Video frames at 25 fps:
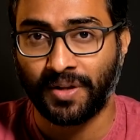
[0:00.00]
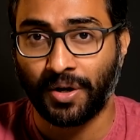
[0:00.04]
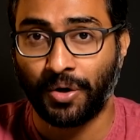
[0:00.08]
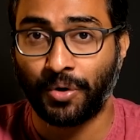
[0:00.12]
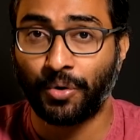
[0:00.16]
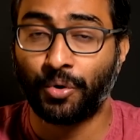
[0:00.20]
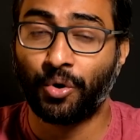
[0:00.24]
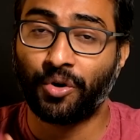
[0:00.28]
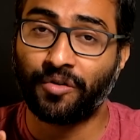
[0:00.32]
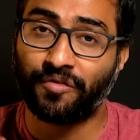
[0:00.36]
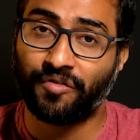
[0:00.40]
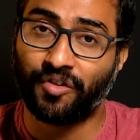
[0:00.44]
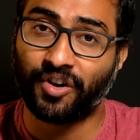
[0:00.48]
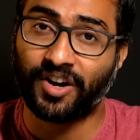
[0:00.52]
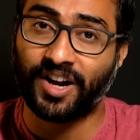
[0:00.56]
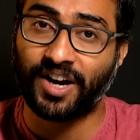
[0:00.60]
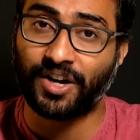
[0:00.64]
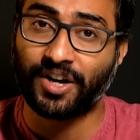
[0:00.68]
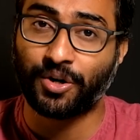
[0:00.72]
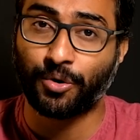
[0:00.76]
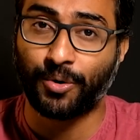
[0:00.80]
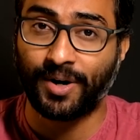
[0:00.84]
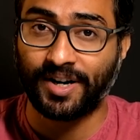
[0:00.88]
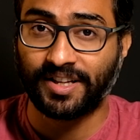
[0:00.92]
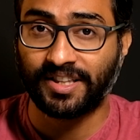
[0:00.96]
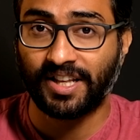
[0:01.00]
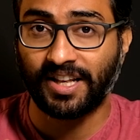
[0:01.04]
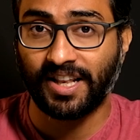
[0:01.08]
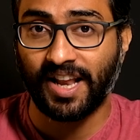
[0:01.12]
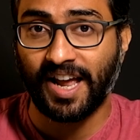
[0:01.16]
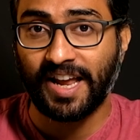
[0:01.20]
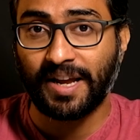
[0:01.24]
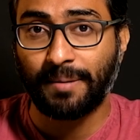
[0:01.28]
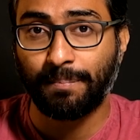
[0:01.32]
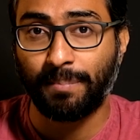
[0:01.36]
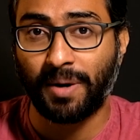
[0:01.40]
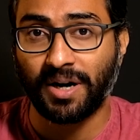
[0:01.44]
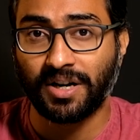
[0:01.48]
Don't forget to hit the
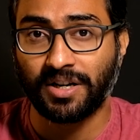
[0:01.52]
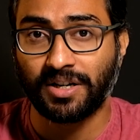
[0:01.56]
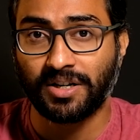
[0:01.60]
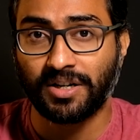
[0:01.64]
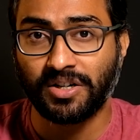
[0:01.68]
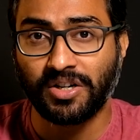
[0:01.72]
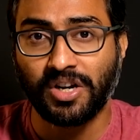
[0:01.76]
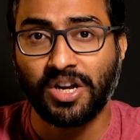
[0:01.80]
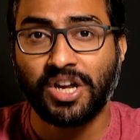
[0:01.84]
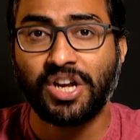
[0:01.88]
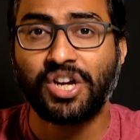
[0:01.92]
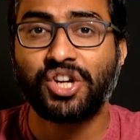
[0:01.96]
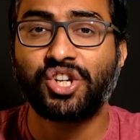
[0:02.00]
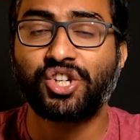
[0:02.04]
like button,